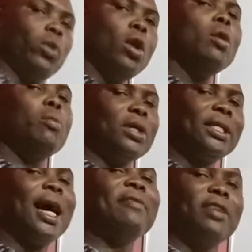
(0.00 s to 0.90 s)
must
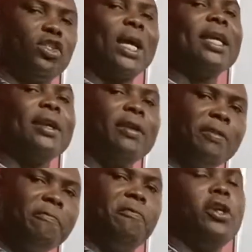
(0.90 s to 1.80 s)
have a striking
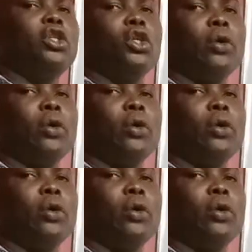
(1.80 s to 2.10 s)
feature